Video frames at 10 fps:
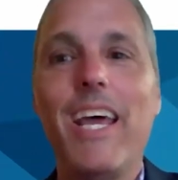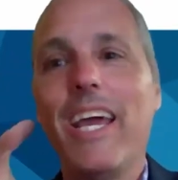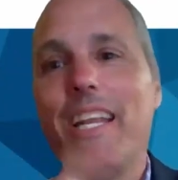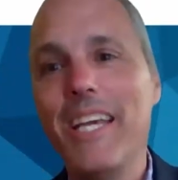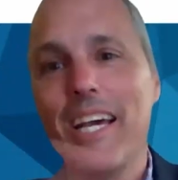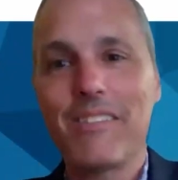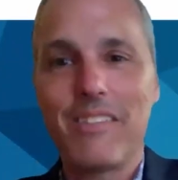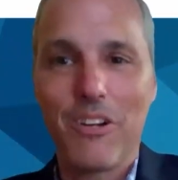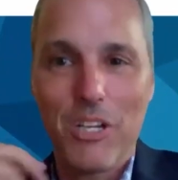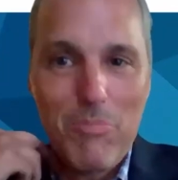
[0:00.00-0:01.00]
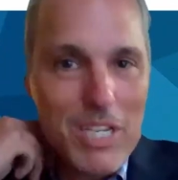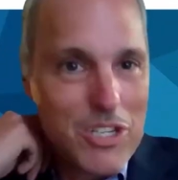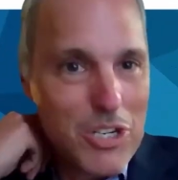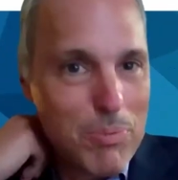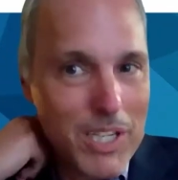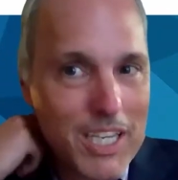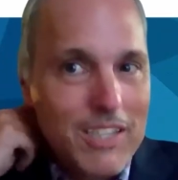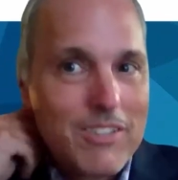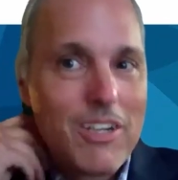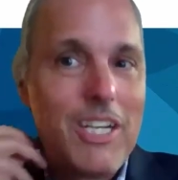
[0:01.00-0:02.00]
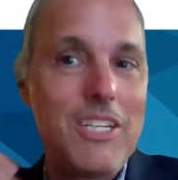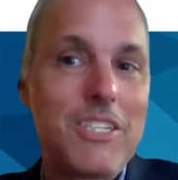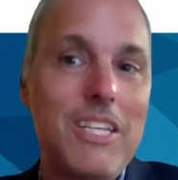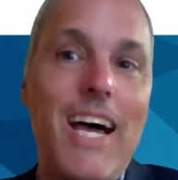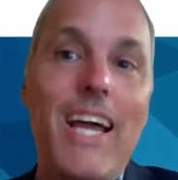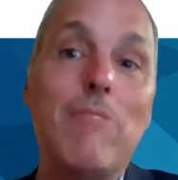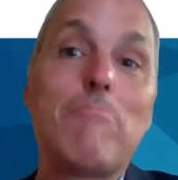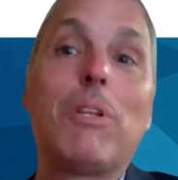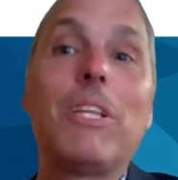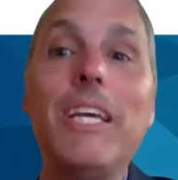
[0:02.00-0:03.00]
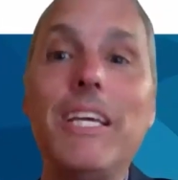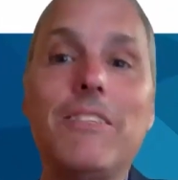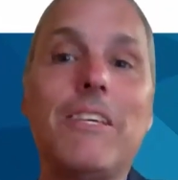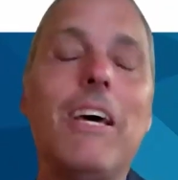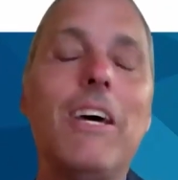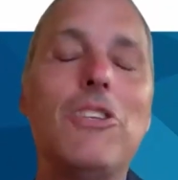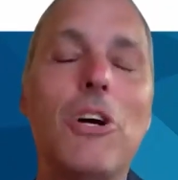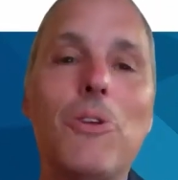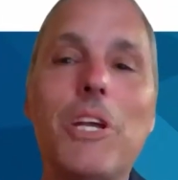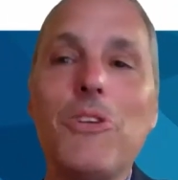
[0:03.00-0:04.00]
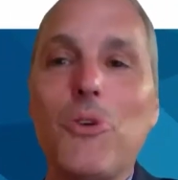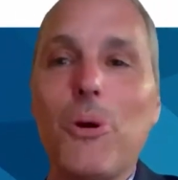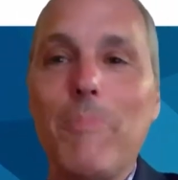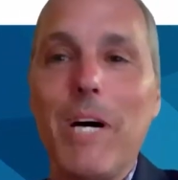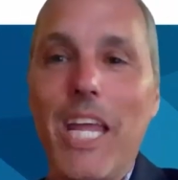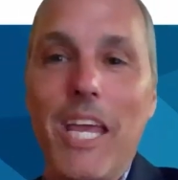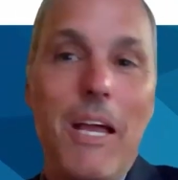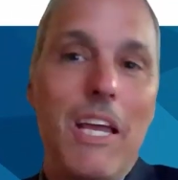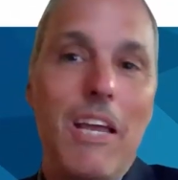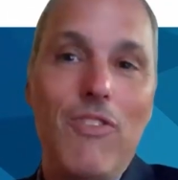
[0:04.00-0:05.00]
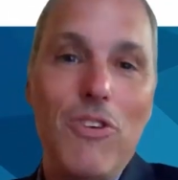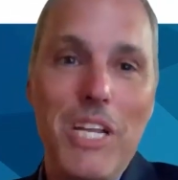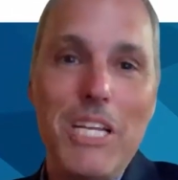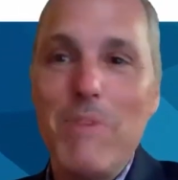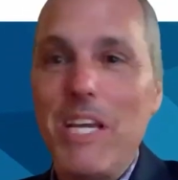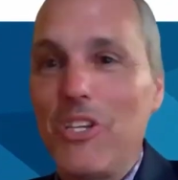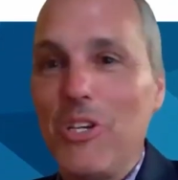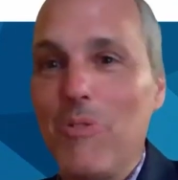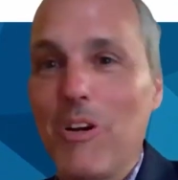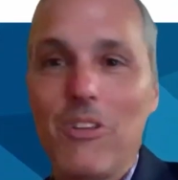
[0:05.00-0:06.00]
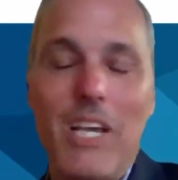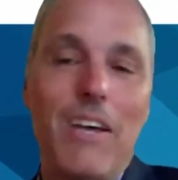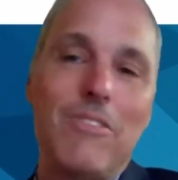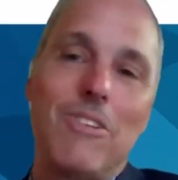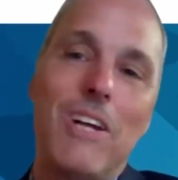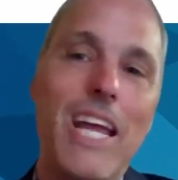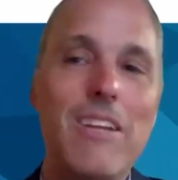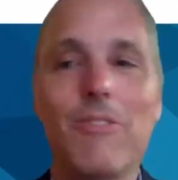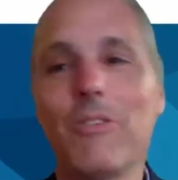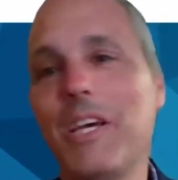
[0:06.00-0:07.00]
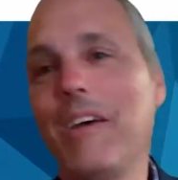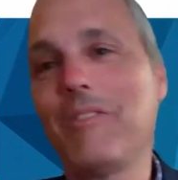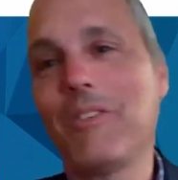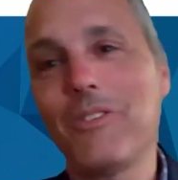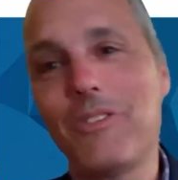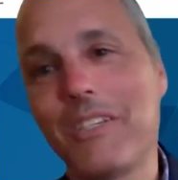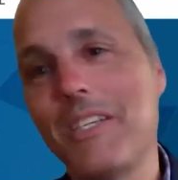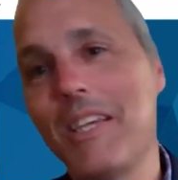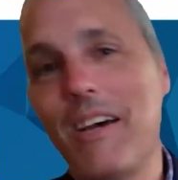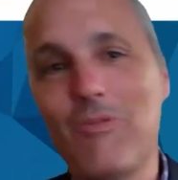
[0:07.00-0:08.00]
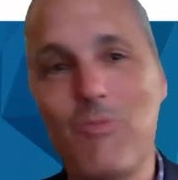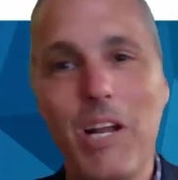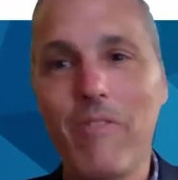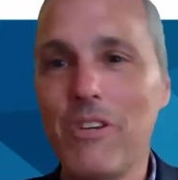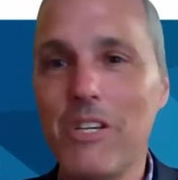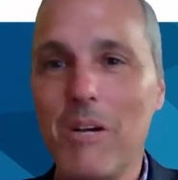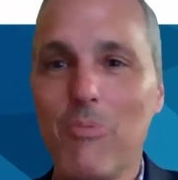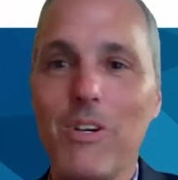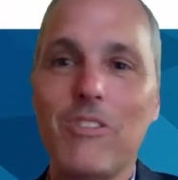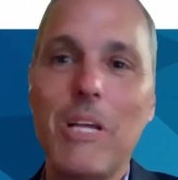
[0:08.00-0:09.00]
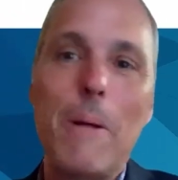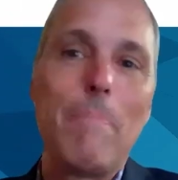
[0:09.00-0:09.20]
And yes, there can be duplicates on each side. And please don't ignore money. If you need to make 200,000 or 800,000 or 60,000, whatever your number is,